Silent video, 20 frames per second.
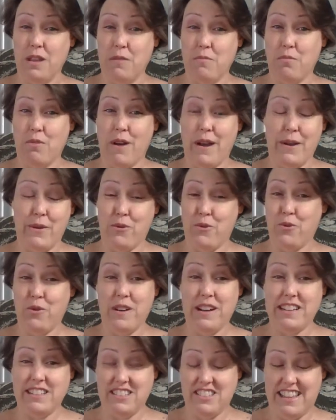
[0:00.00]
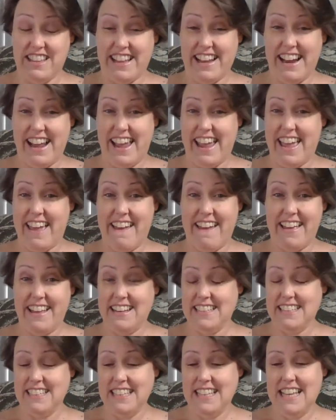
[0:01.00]
bright orange that I had.
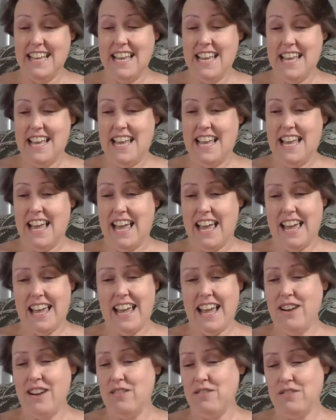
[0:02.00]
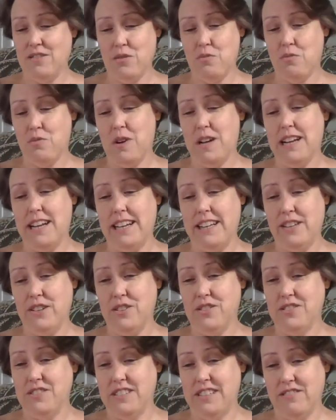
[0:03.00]
And I don't know what I
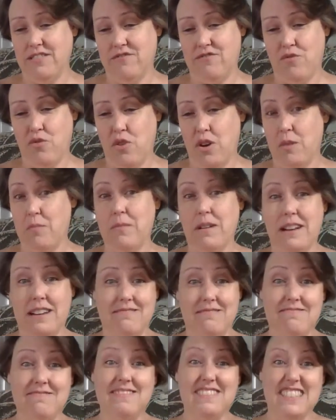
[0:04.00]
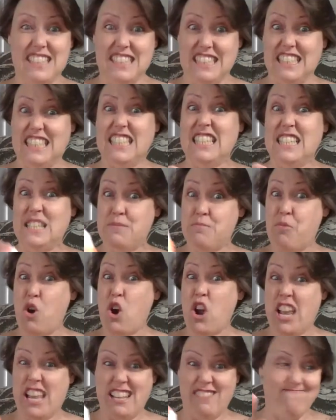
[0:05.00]
used it for, but it's
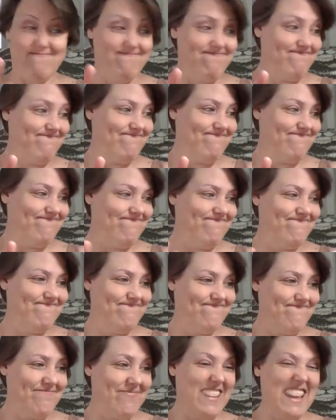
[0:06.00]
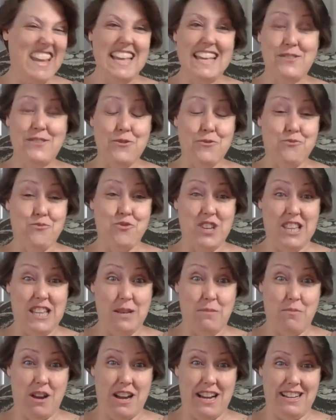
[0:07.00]
bright. It's really
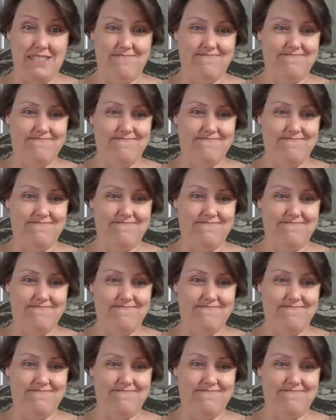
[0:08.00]
bright.